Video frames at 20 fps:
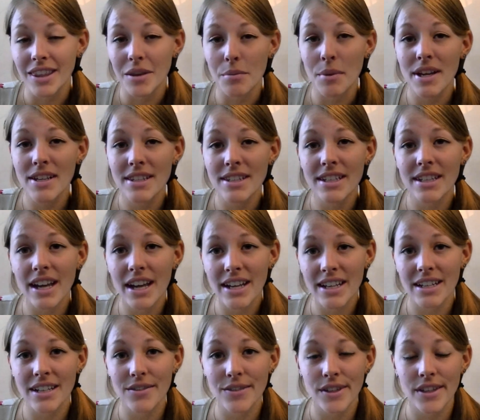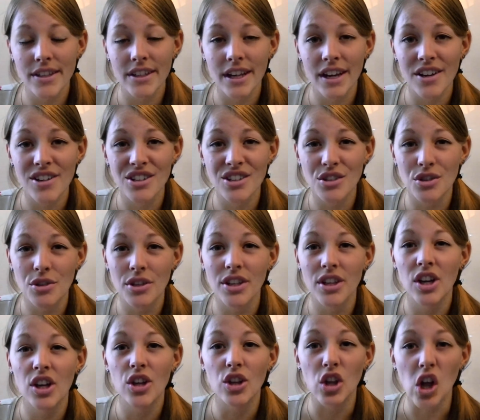the basic idea of the entire story,
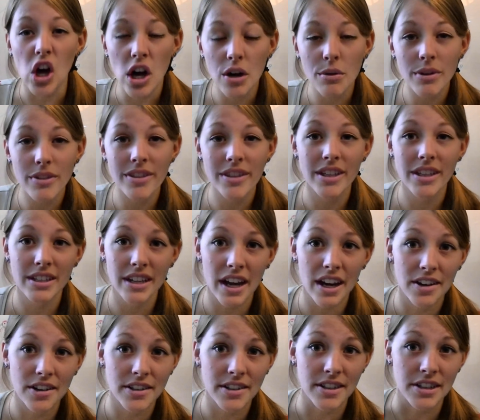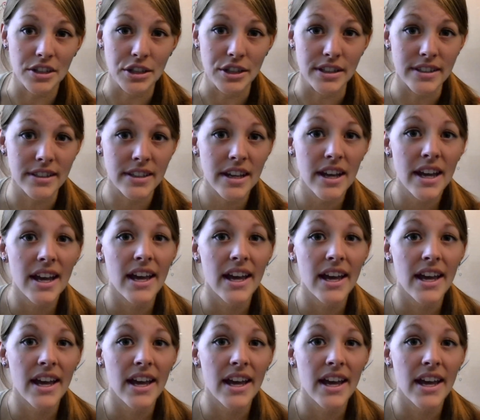along with the entire series,